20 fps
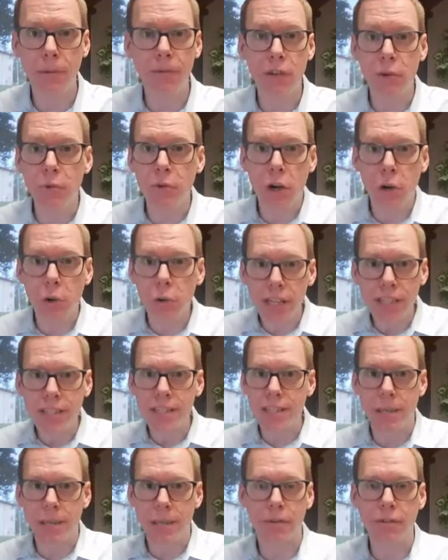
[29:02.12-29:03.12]
of you know
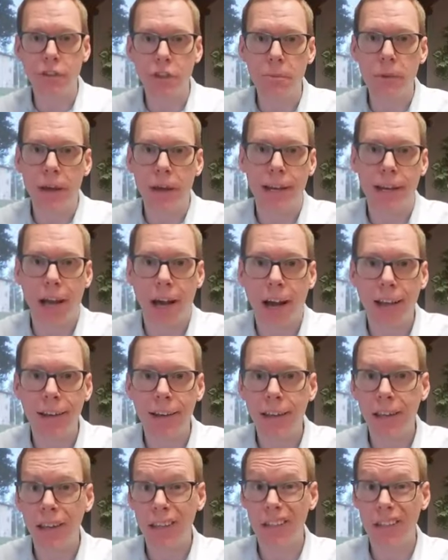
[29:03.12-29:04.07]
this, some of you may not.